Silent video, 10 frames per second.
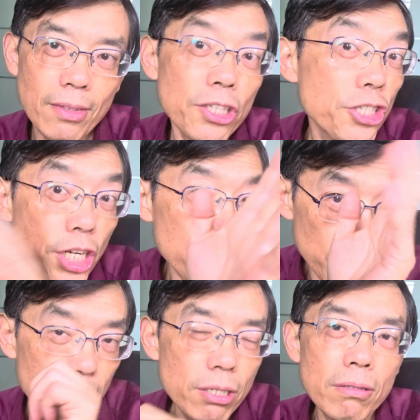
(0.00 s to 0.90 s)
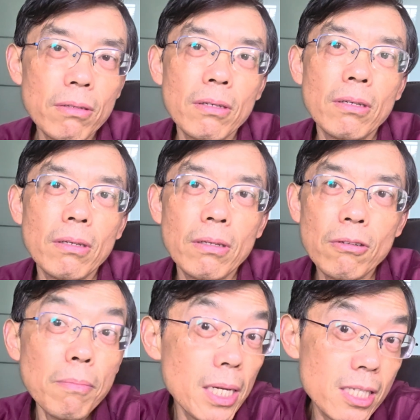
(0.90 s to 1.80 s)
Change it.
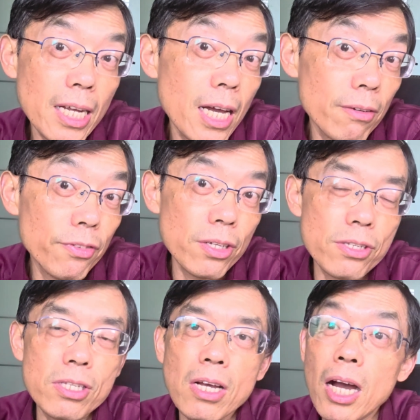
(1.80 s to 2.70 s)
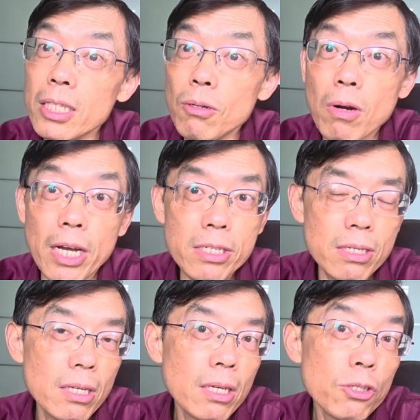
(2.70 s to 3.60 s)
You must have this. Otherwise,
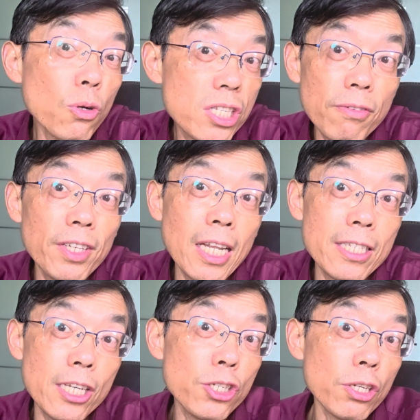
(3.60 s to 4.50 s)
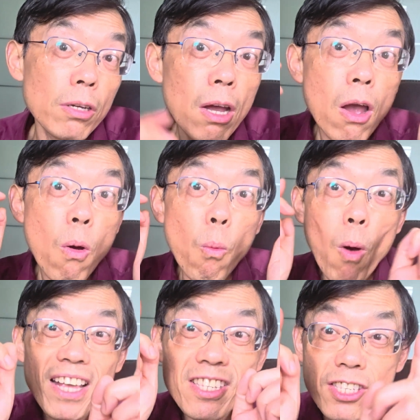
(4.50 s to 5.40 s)
your civilization,
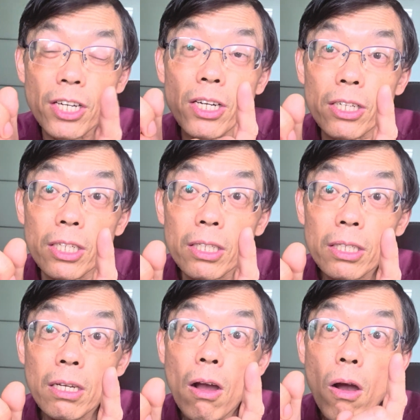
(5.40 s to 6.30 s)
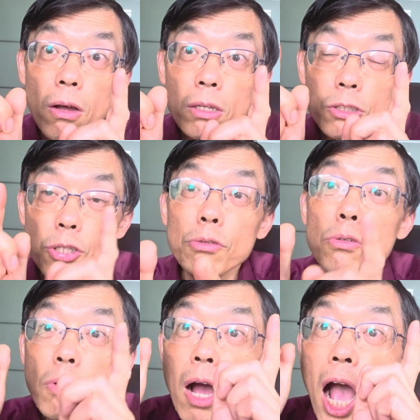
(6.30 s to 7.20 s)
1/3
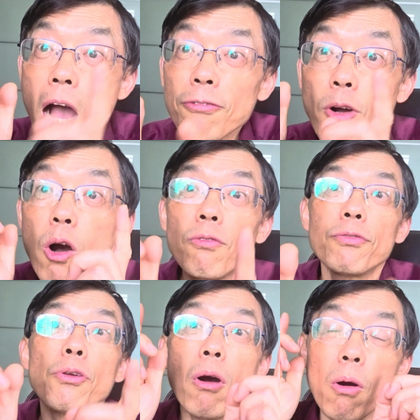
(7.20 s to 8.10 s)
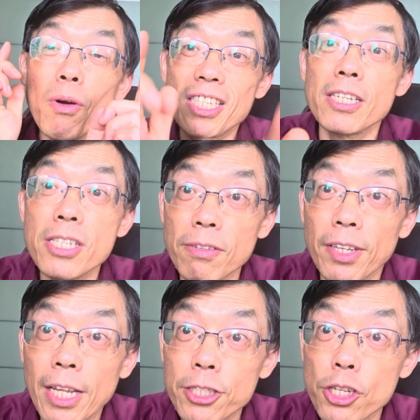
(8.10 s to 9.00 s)
to half of your Western
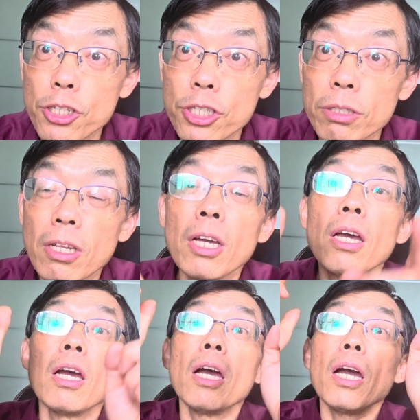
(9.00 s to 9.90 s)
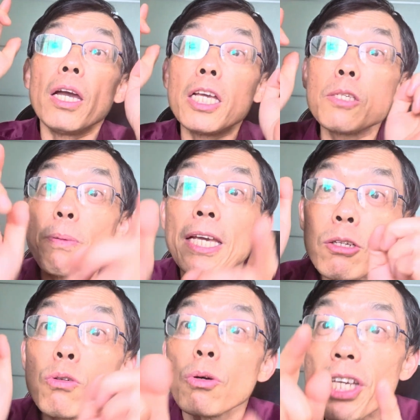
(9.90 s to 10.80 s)
civilization is
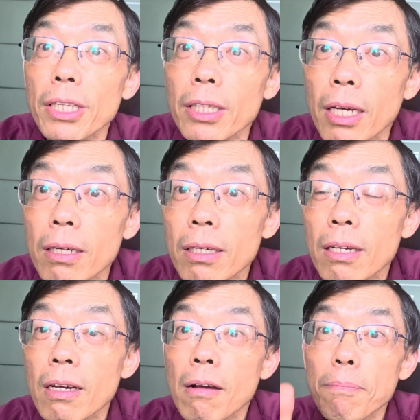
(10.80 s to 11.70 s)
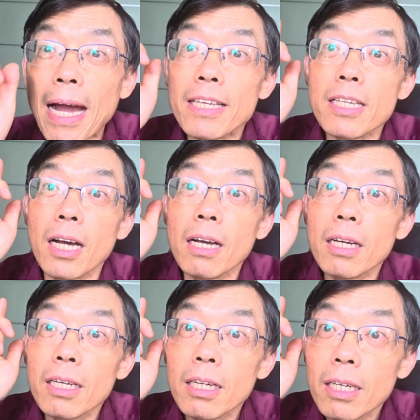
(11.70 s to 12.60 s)
being ruined by the
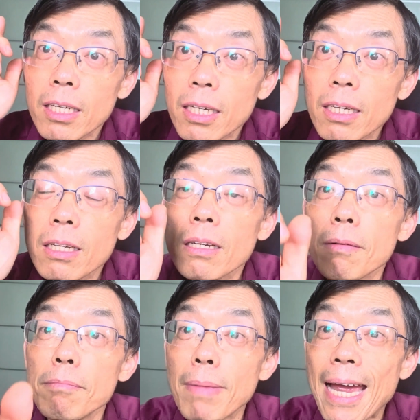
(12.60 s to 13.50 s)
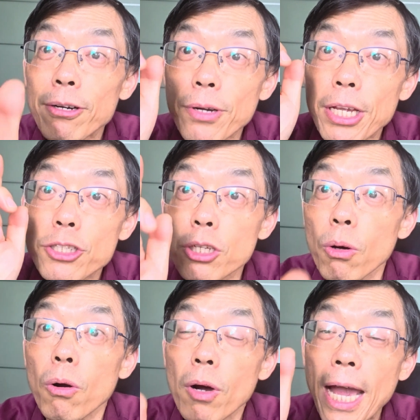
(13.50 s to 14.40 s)
marriage
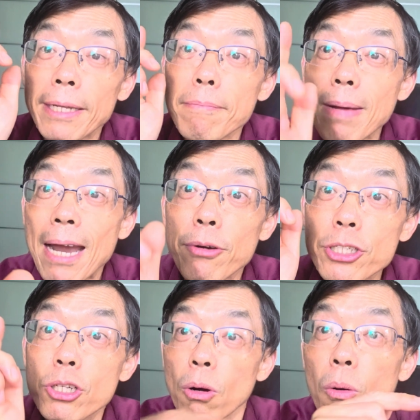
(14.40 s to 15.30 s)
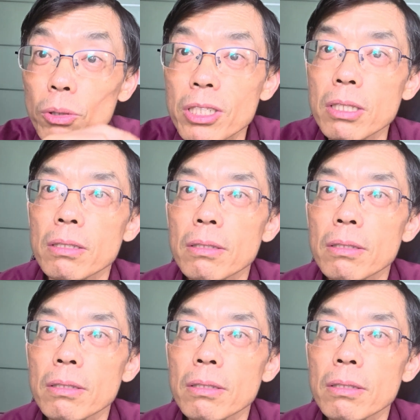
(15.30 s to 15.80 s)
law and marriage court,